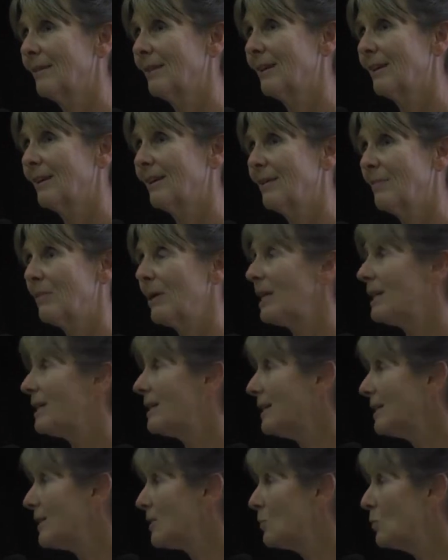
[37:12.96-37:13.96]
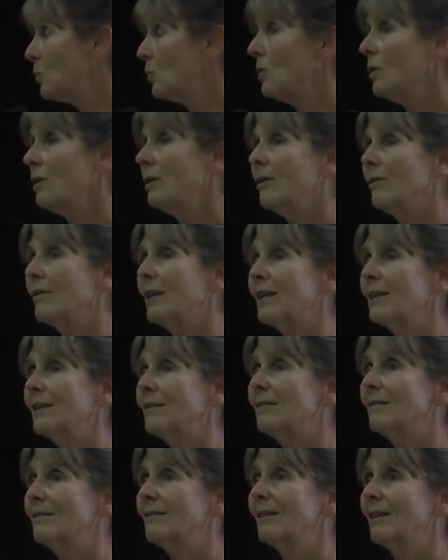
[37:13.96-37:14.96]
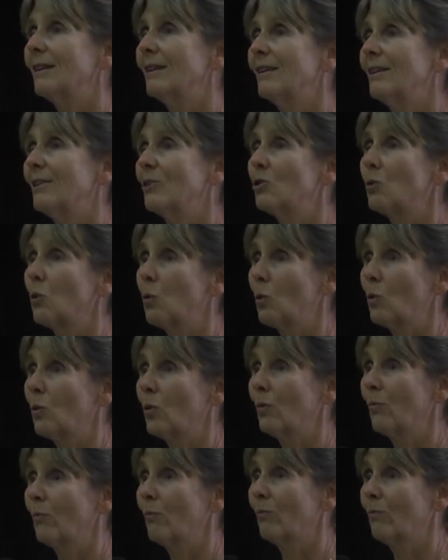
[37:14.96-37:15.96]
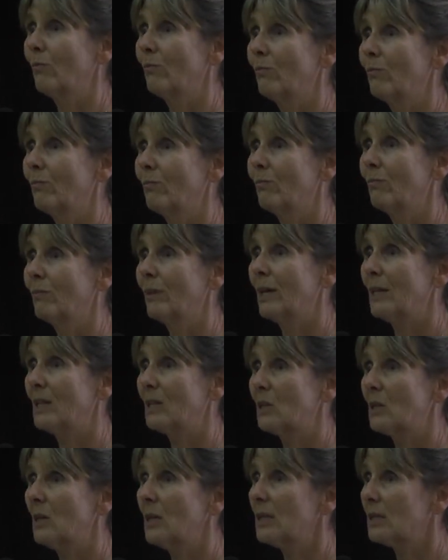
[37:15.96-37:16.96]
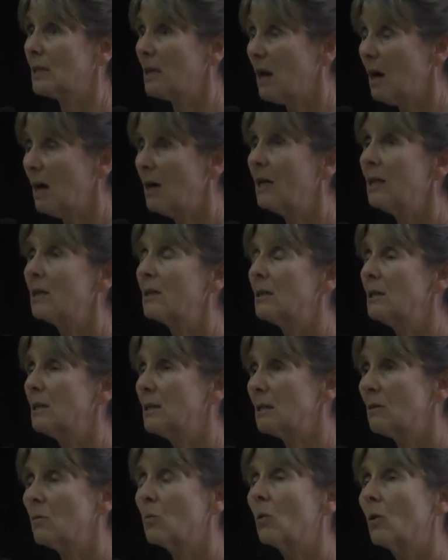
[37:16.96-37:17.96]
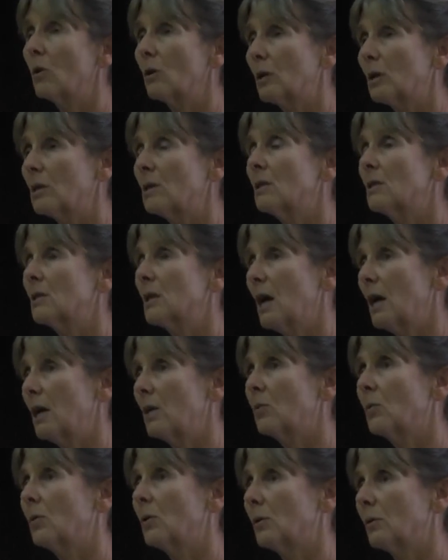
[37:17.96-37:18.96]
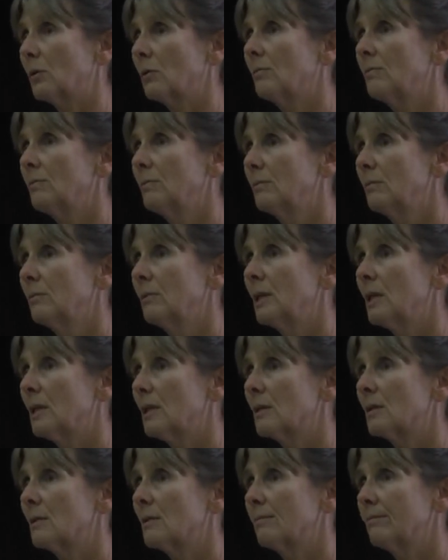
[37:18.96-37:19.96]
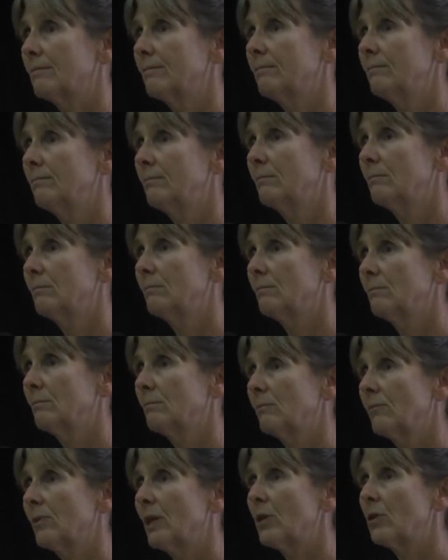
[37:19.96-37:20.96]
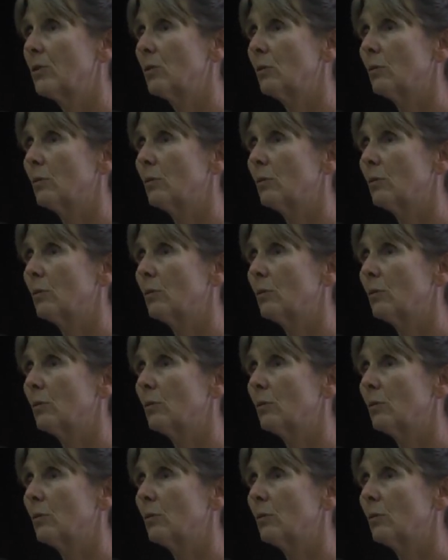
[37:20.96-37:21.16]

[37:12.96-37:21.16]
But it needs more than talk. It is work, it is hard work, yes. Thank you.